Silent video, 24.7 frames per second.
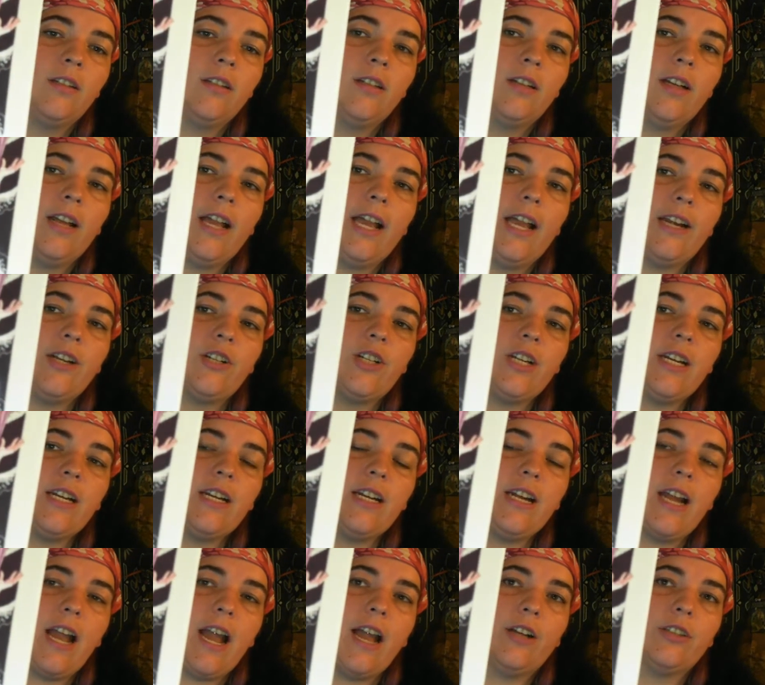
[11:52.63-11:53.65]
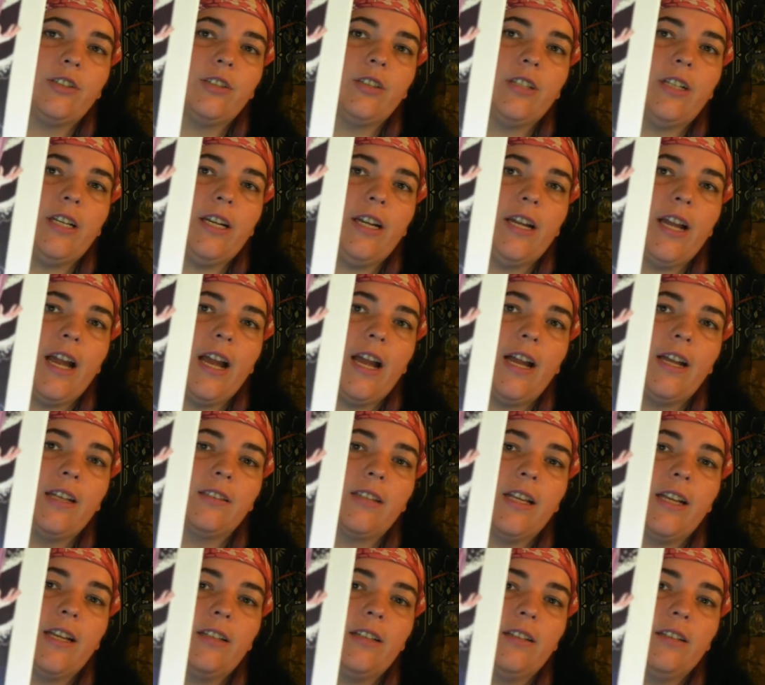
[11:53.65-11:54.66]
And she actually
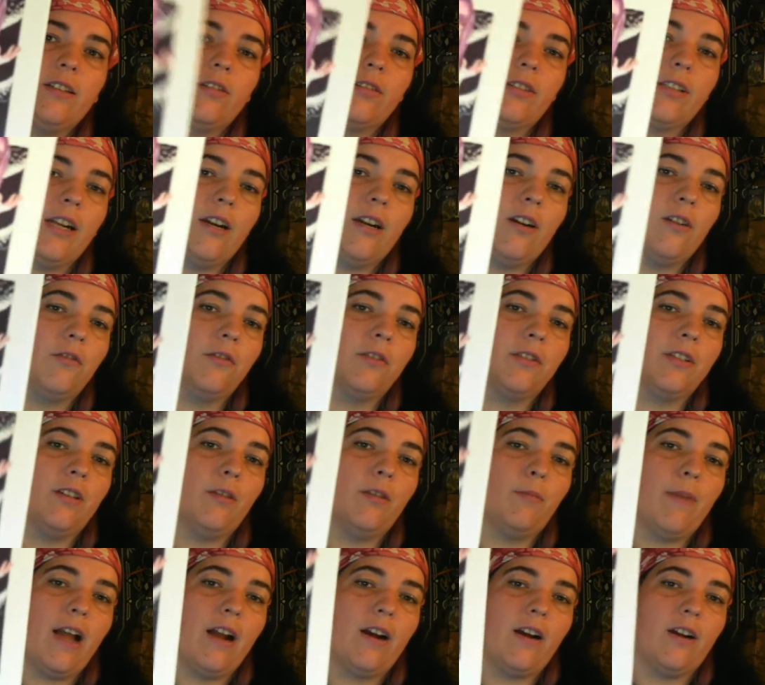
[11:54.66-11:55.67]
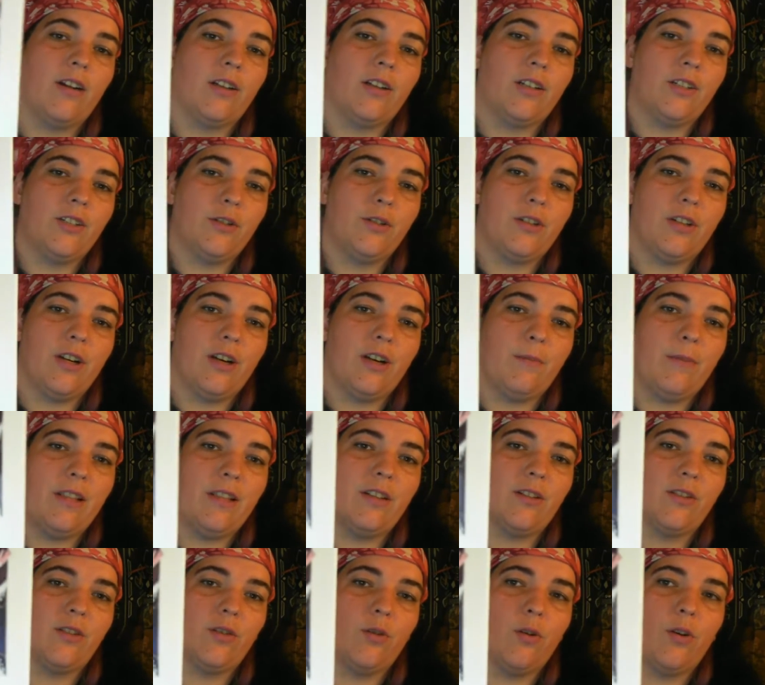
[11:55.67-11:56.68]
has like little tentacles in the background because she was going to be
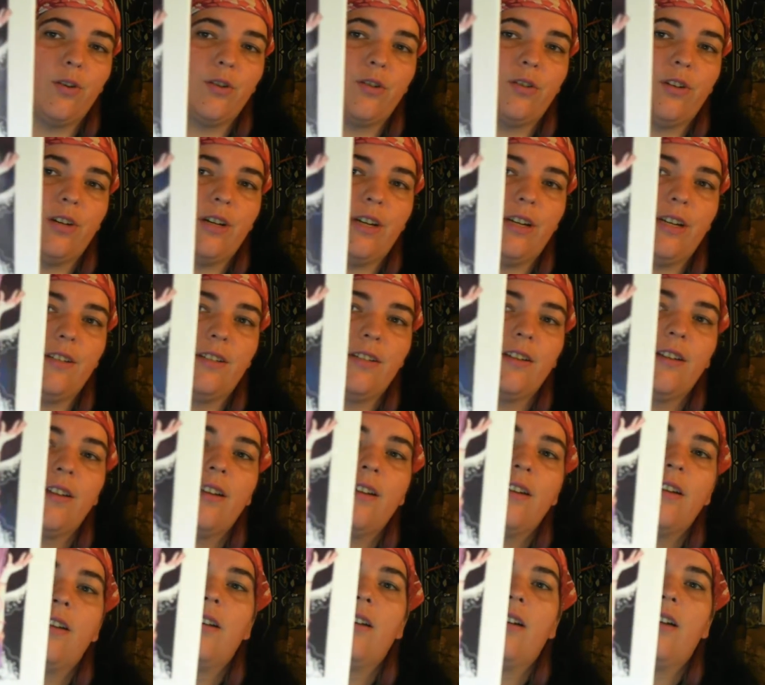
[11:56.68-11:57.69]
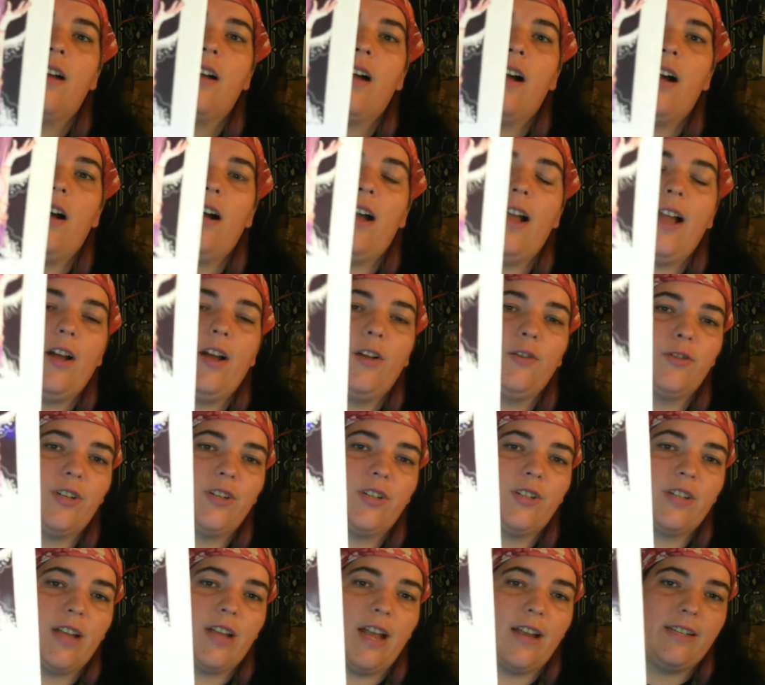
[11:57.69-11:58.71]
the sorceress.
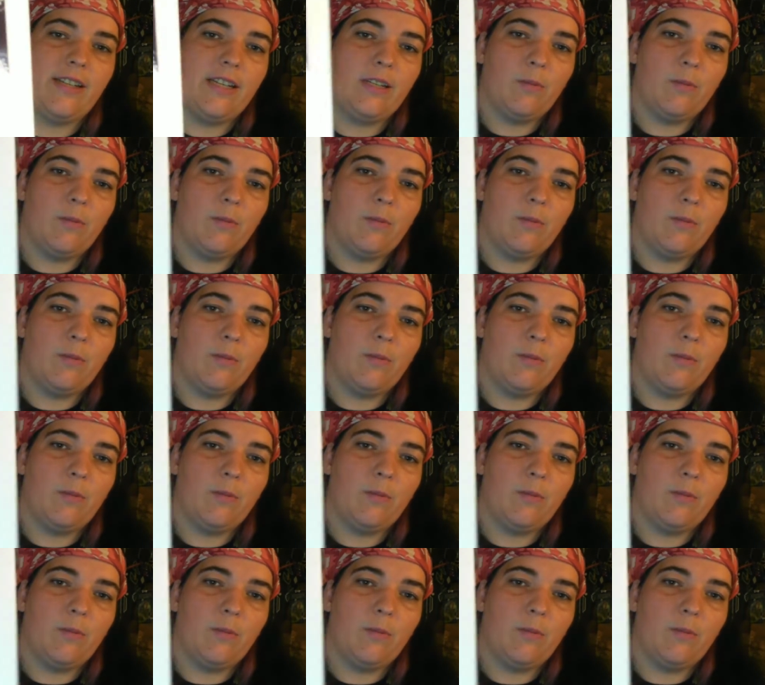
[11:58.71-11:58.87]
Eldritch signs.